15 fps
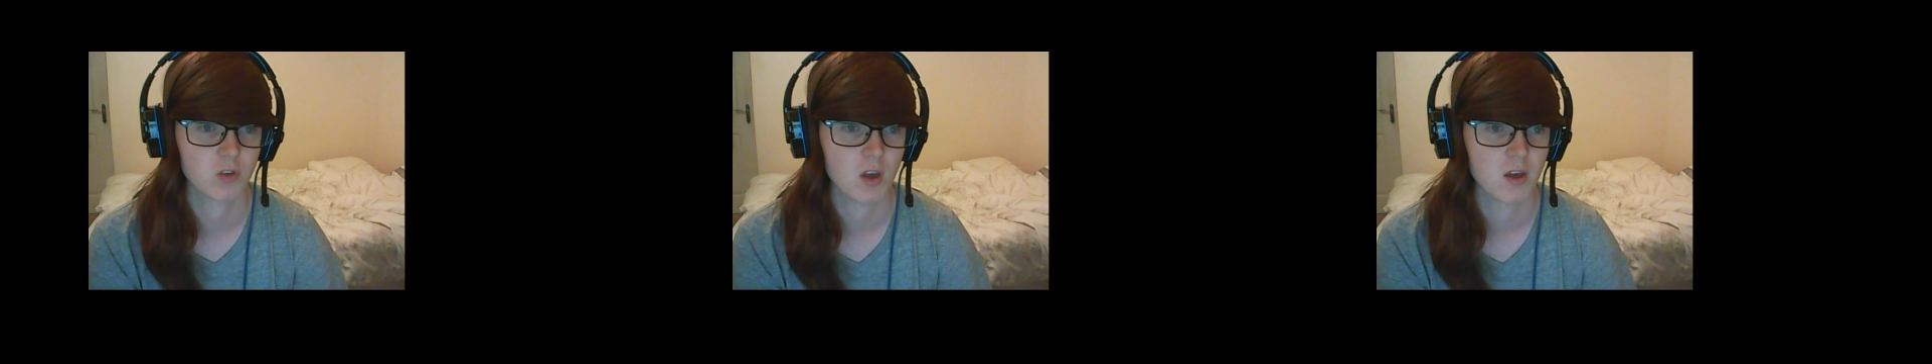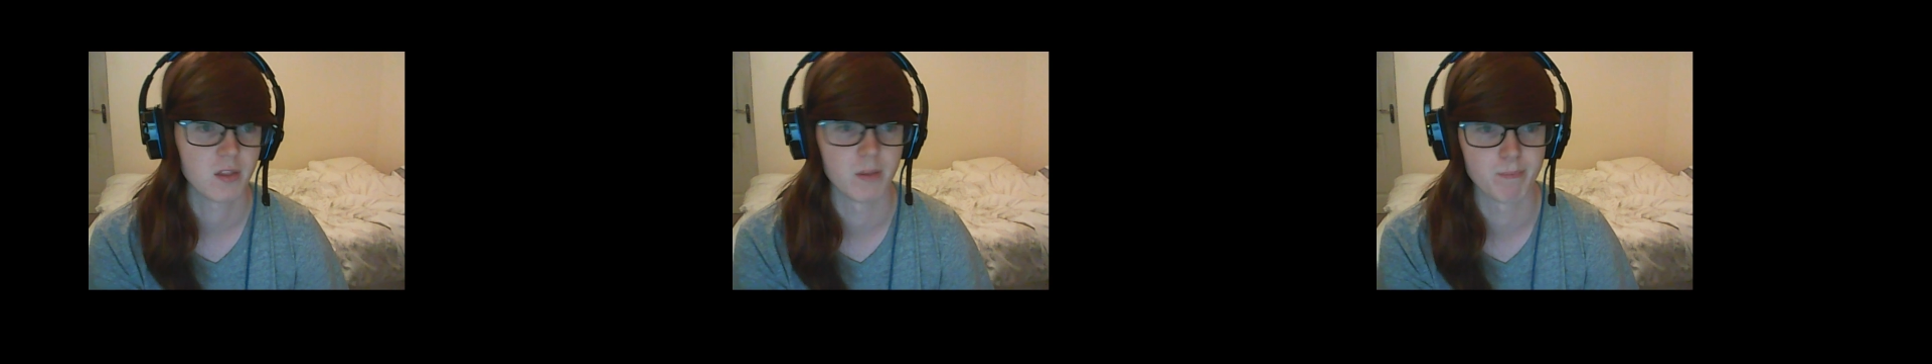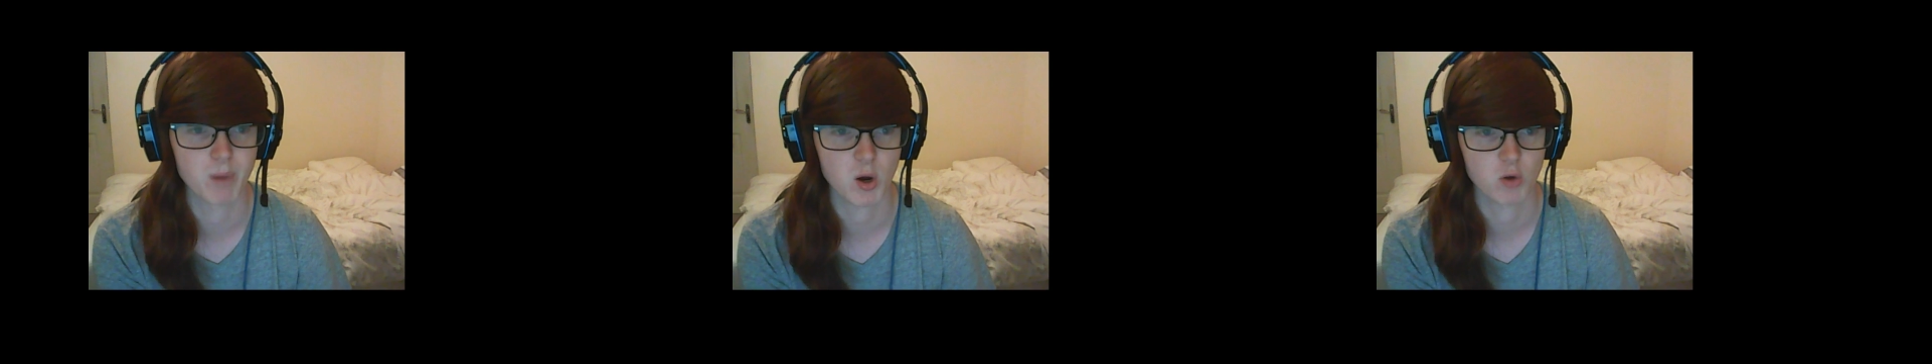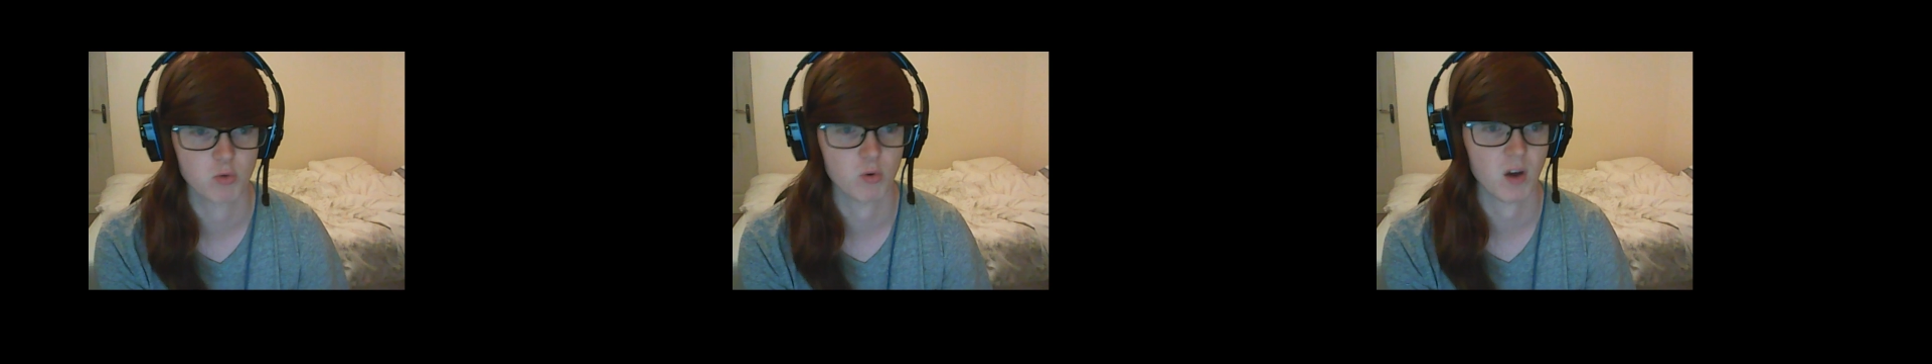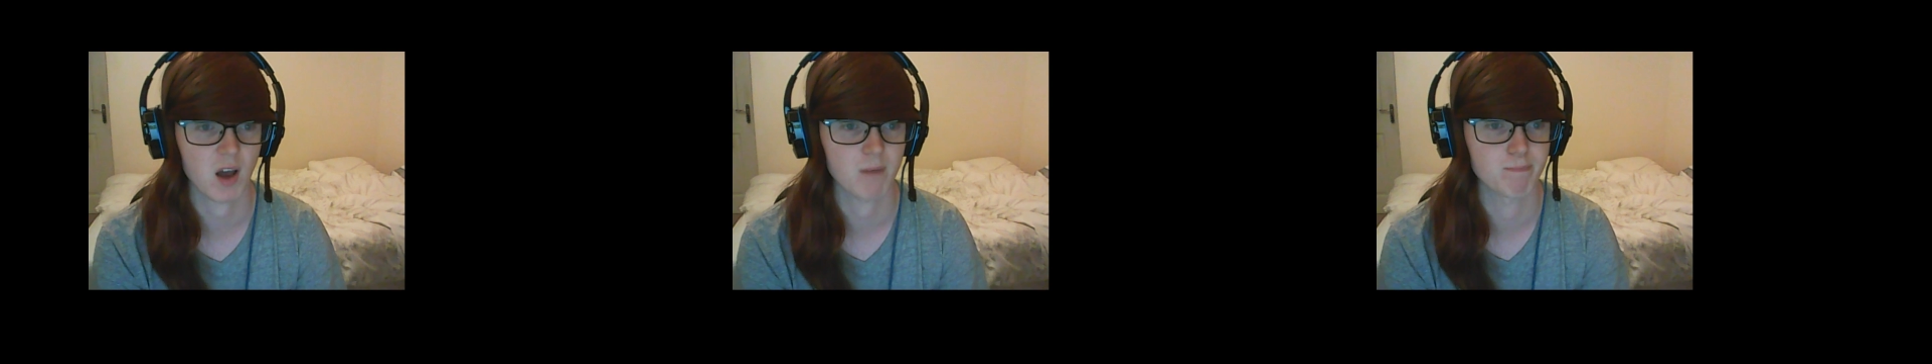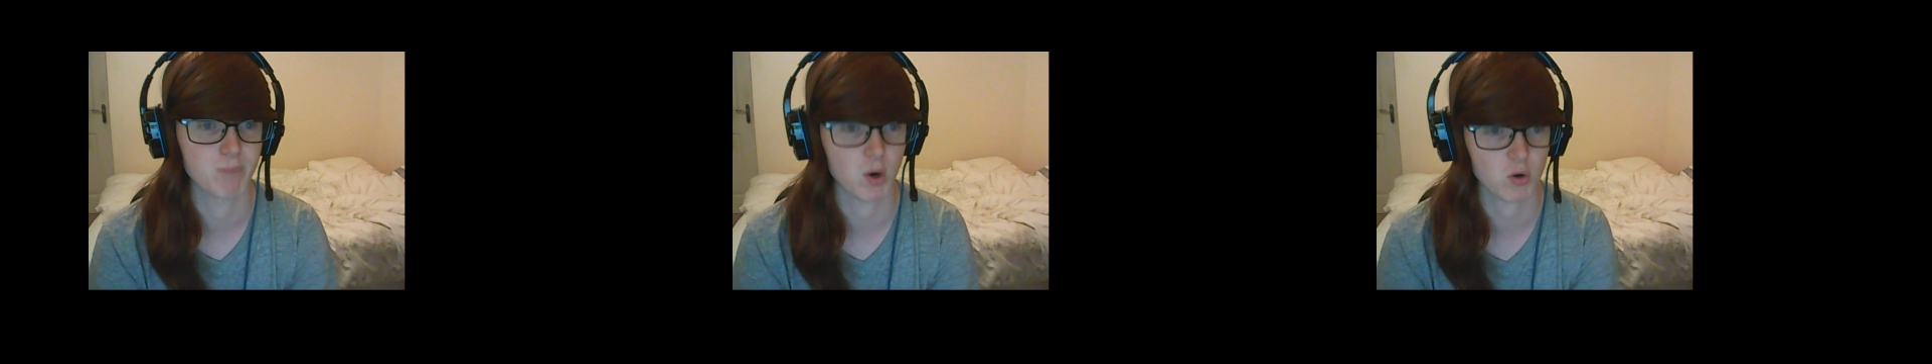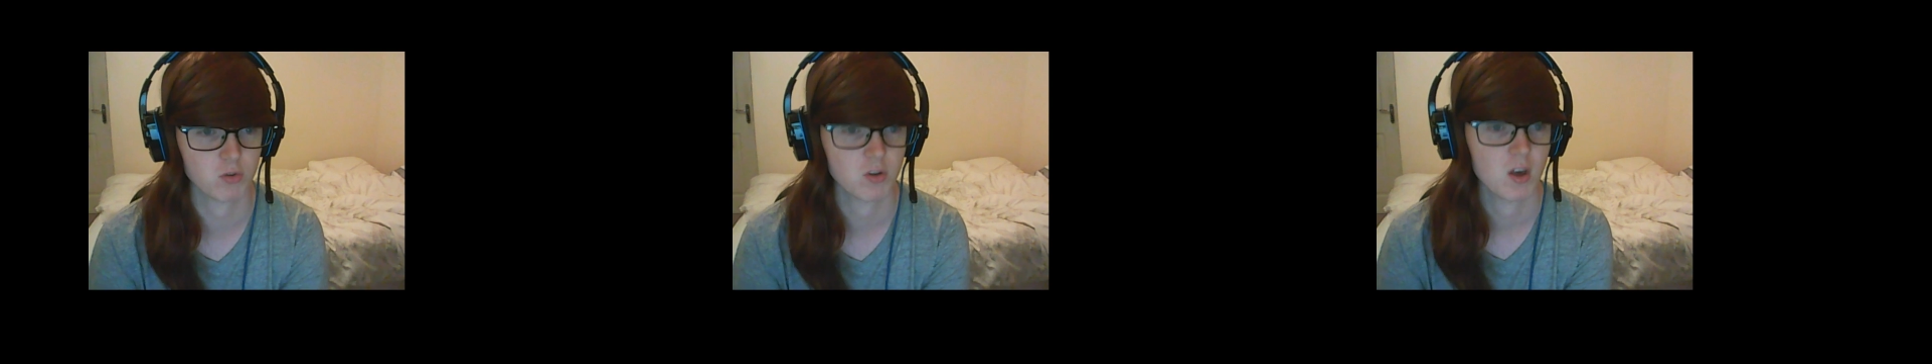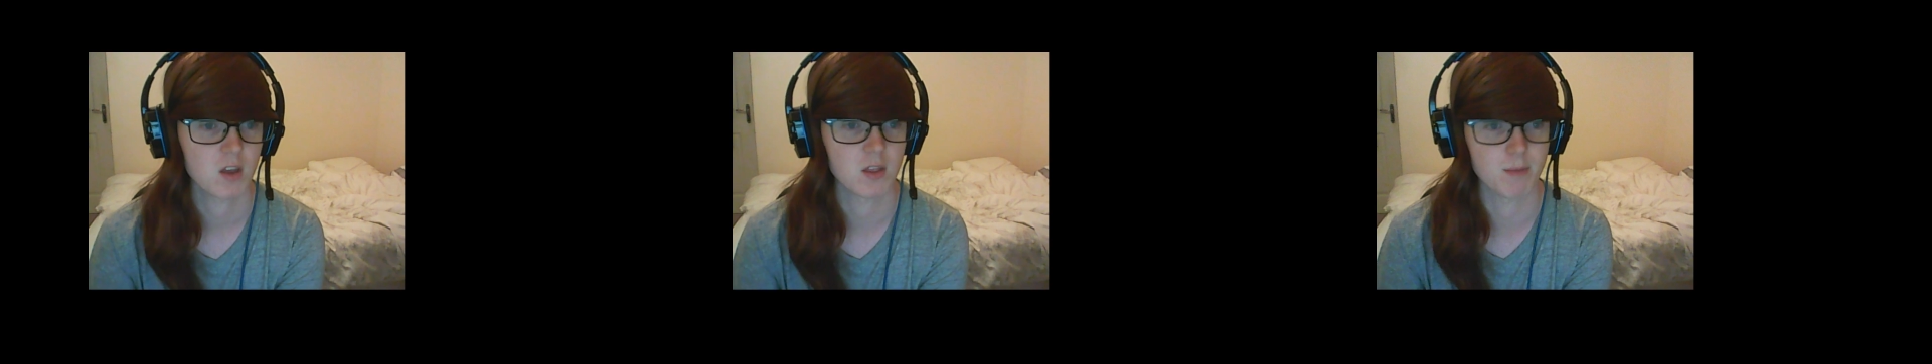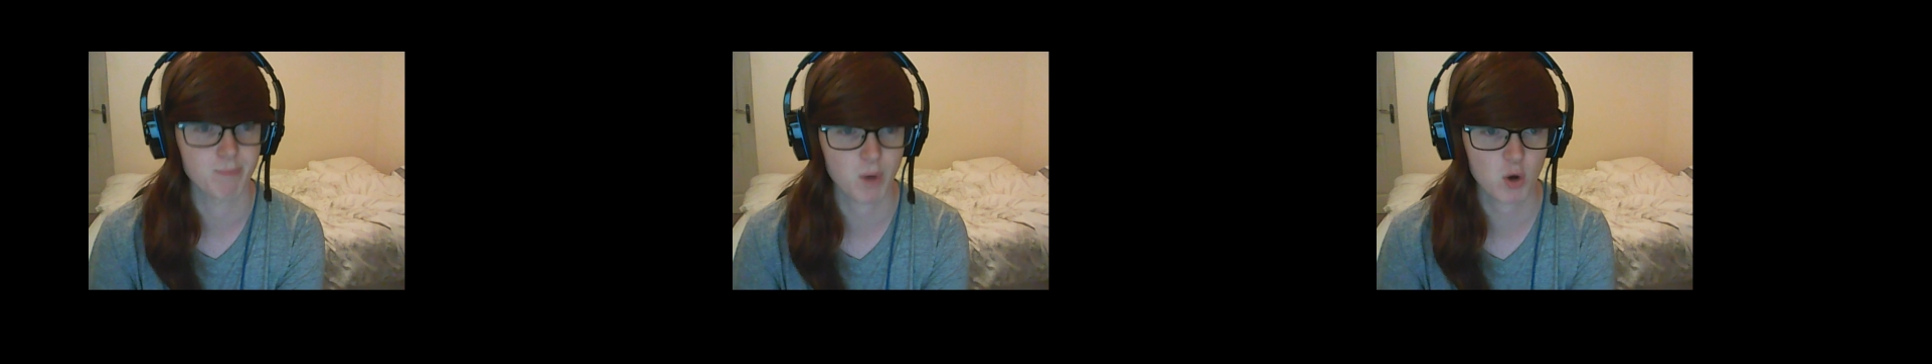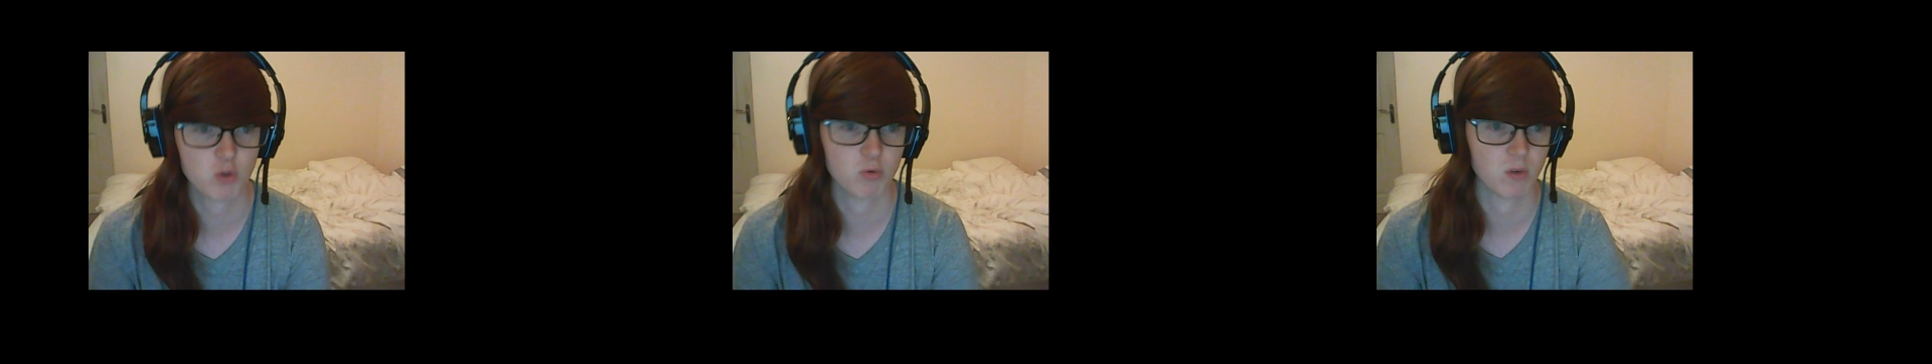The bugs will have bugs. The
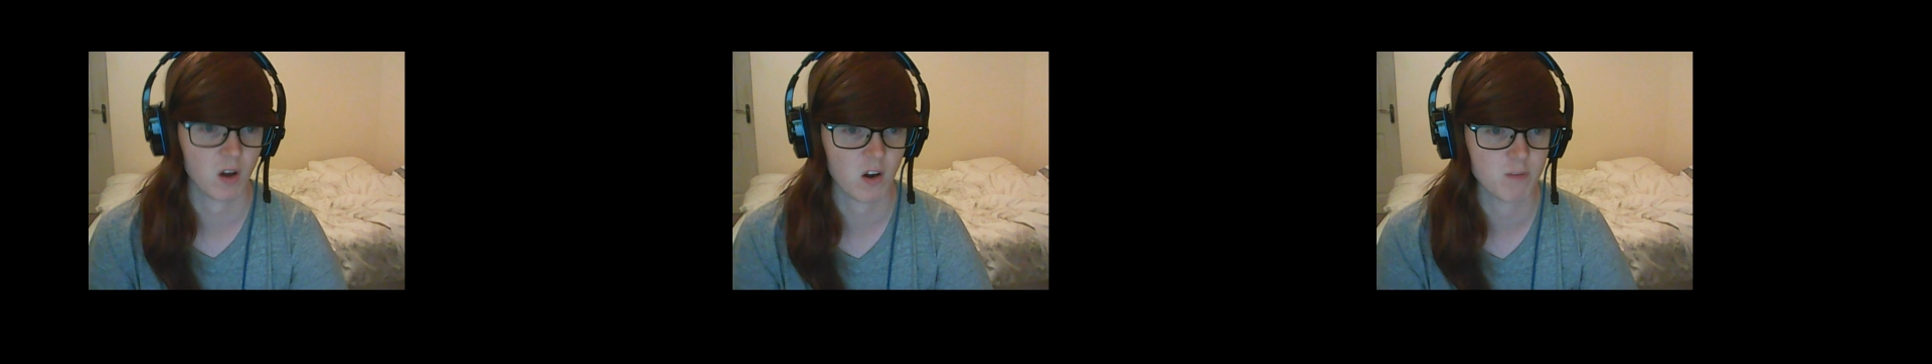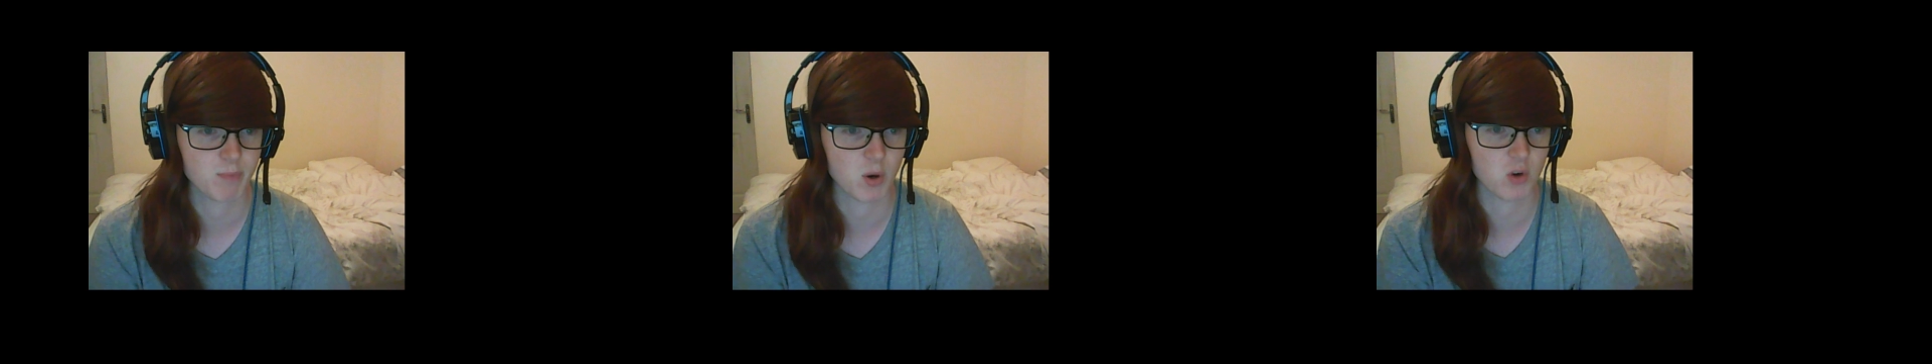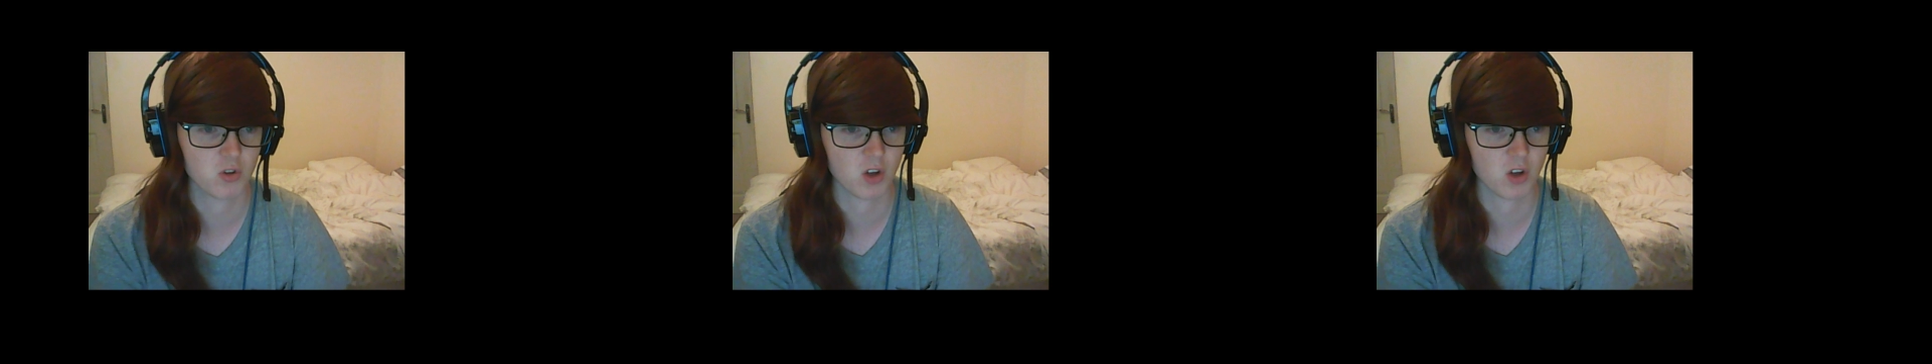bugs will have bugs,